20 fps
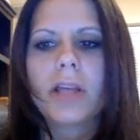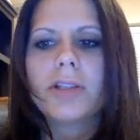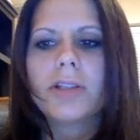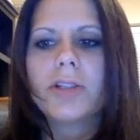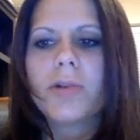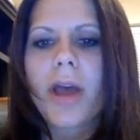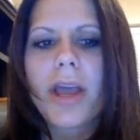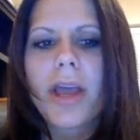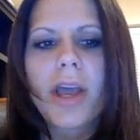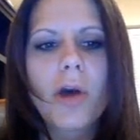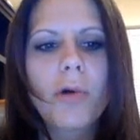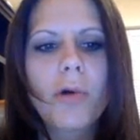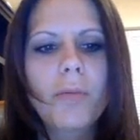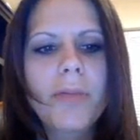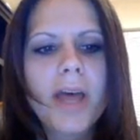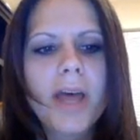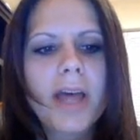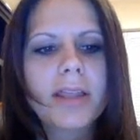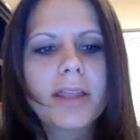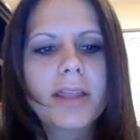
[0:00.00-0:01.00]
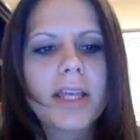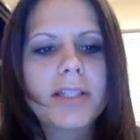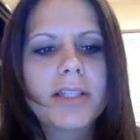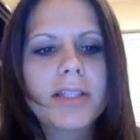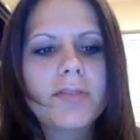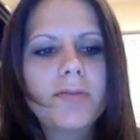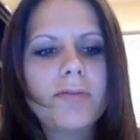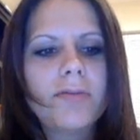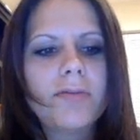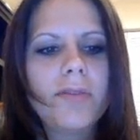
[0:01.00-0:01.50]
So I hope that
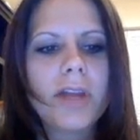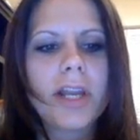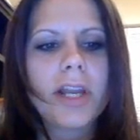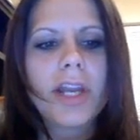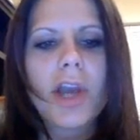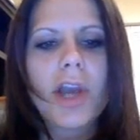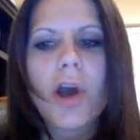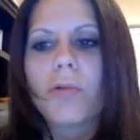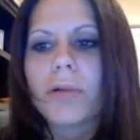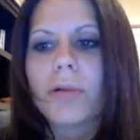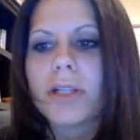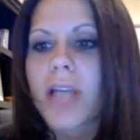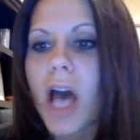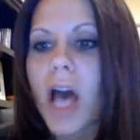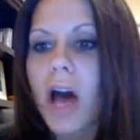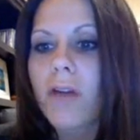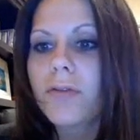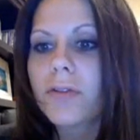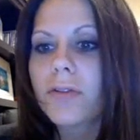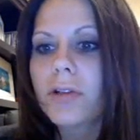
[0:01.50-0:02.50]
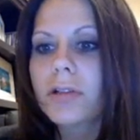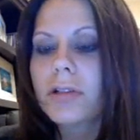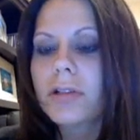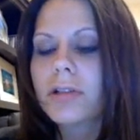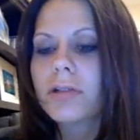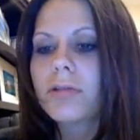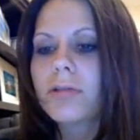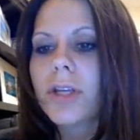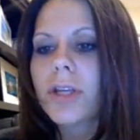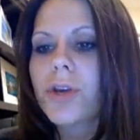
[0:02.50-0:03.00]
this video was helpful
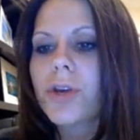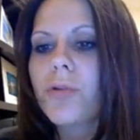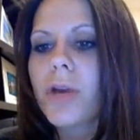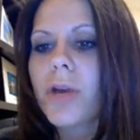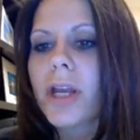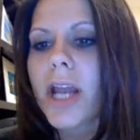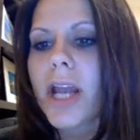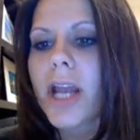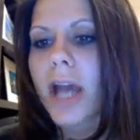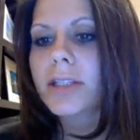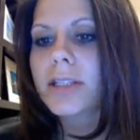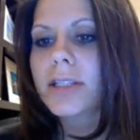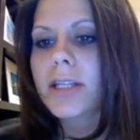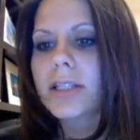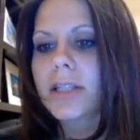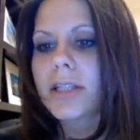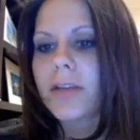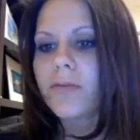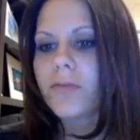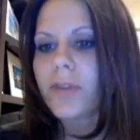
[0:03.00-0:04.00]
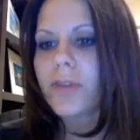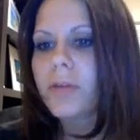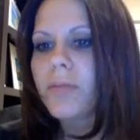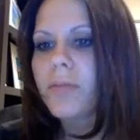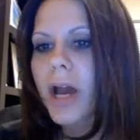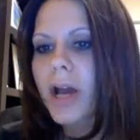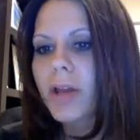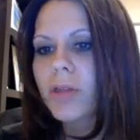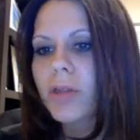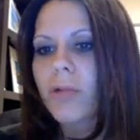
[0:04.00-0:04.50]
to you in accessing
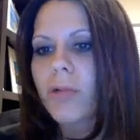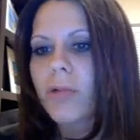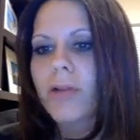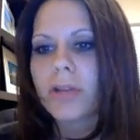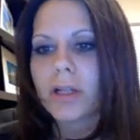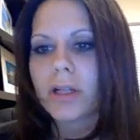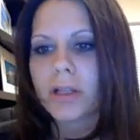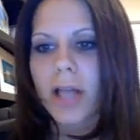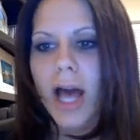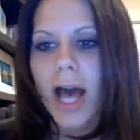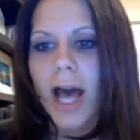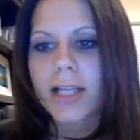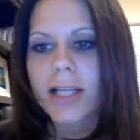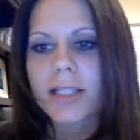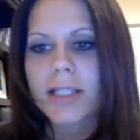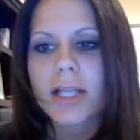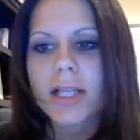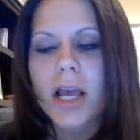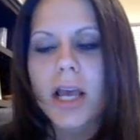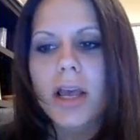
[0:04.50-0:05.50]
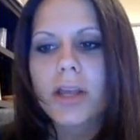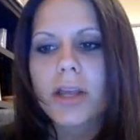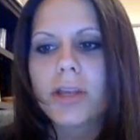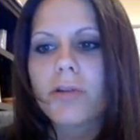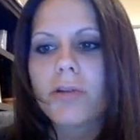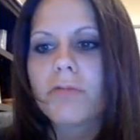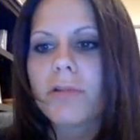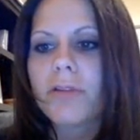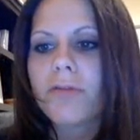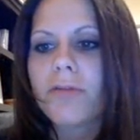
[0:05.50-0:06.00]
feedback throughout the class.
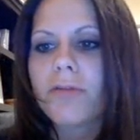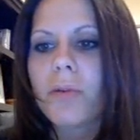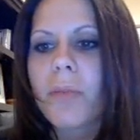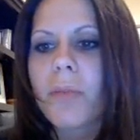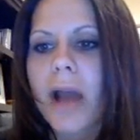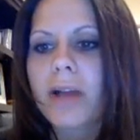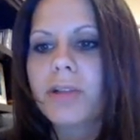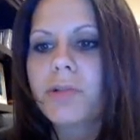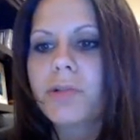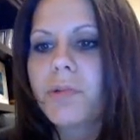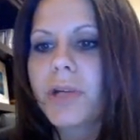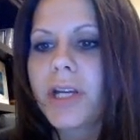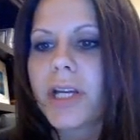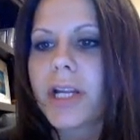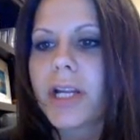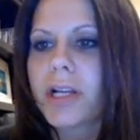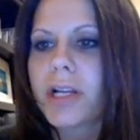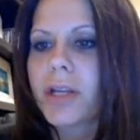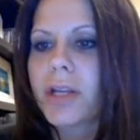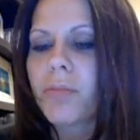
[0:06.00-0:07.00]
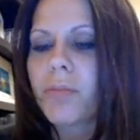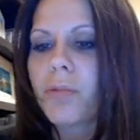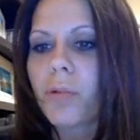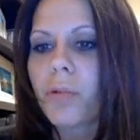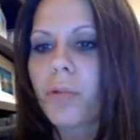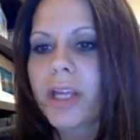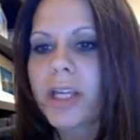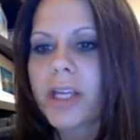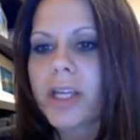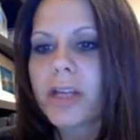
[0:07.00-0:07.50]
You can refer back to it at any
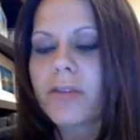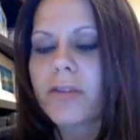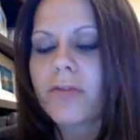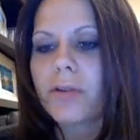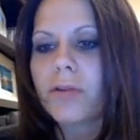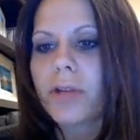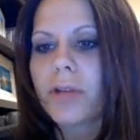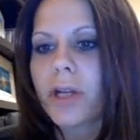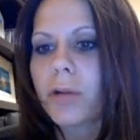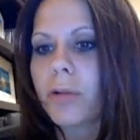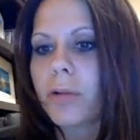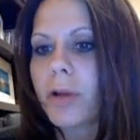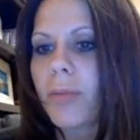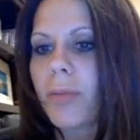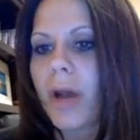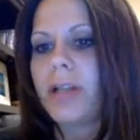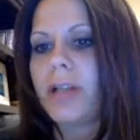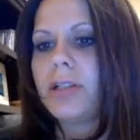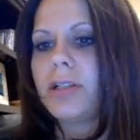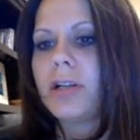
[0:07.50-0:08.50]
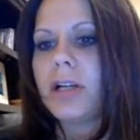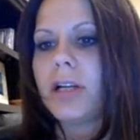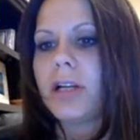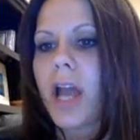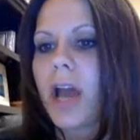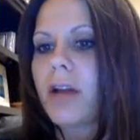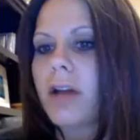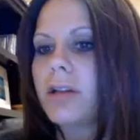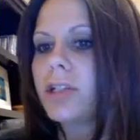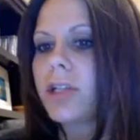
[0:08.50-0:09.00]
point if you need a reminder on
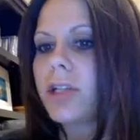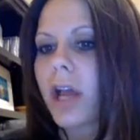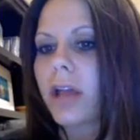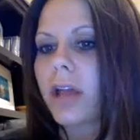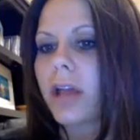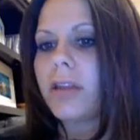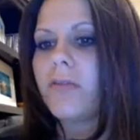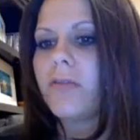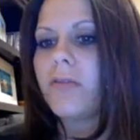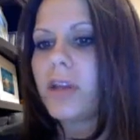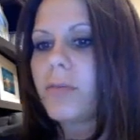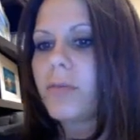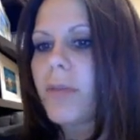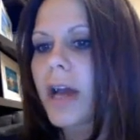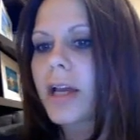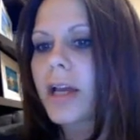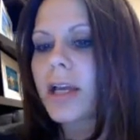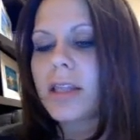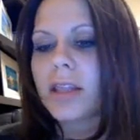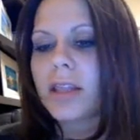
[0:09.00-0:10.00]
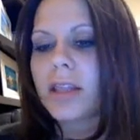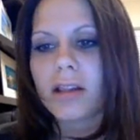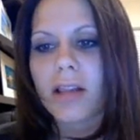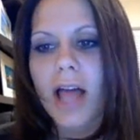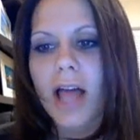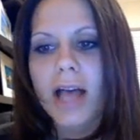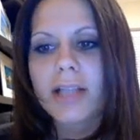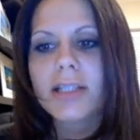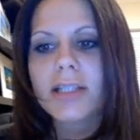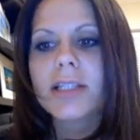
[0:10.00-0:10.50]
how to check the feedback in the
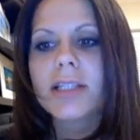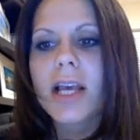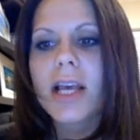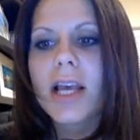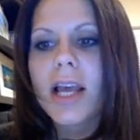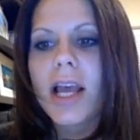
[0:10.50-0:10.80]
class.